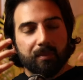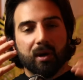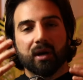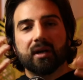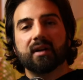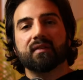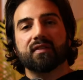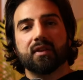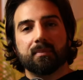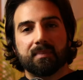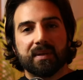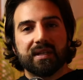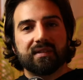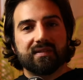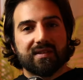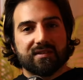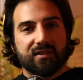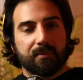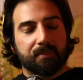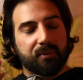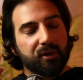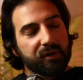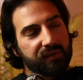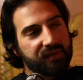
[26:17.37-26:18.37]
mark of the beast
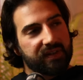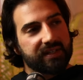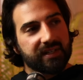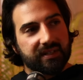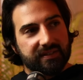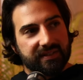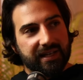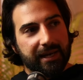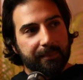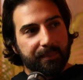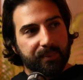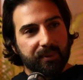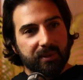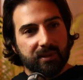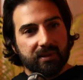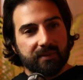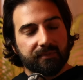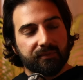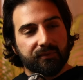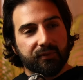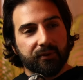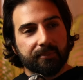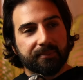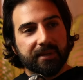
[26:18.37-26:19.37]
is a perfect example
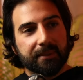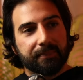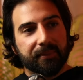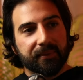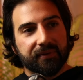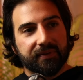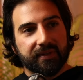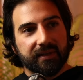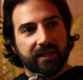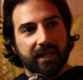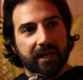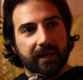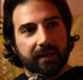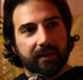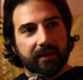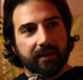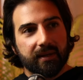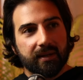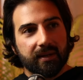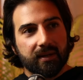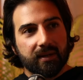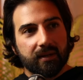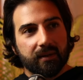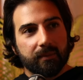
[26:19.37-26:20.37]
for people to like
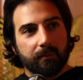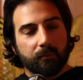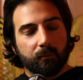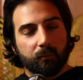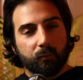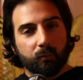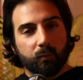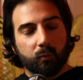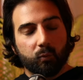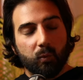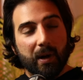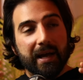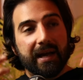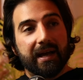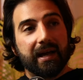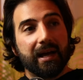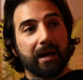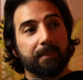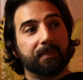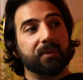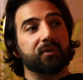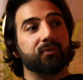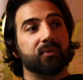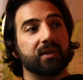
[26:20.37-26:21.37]
wake
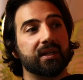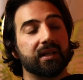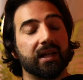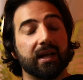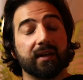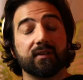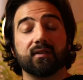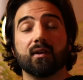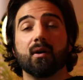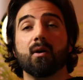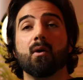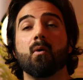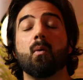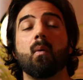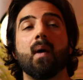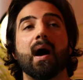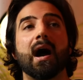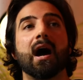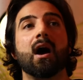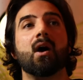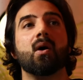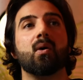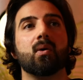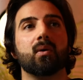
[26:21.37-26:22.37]
up and realize, oh,
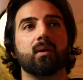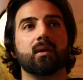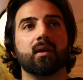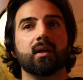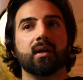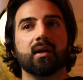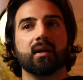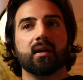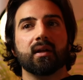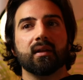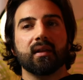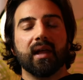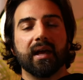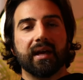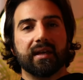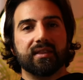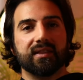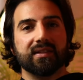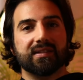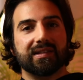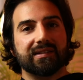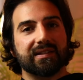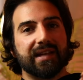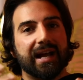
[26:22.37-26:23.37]
wow, like
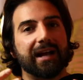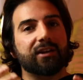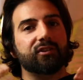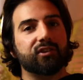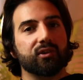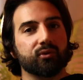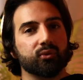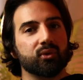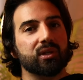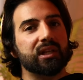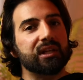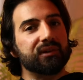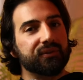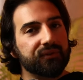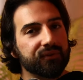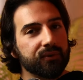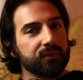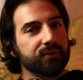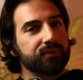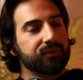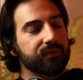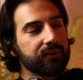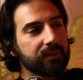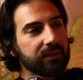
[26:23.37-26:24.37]
this is actually really
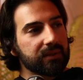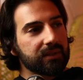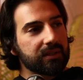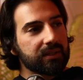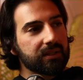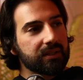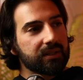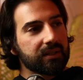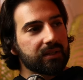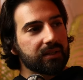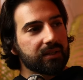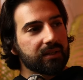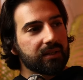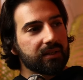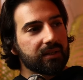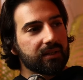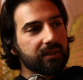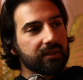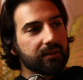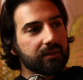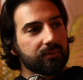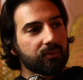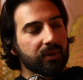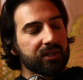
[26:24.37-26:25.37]
fruitful
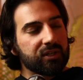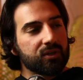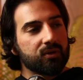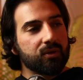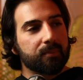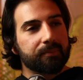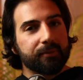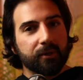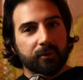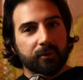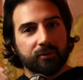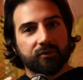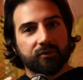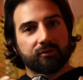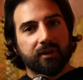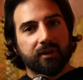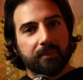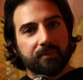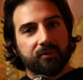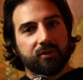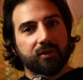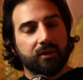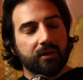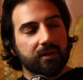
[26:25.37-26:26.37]
when you approach
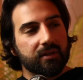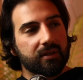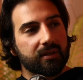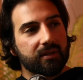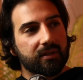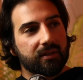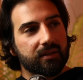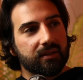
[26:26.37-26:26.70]
scripture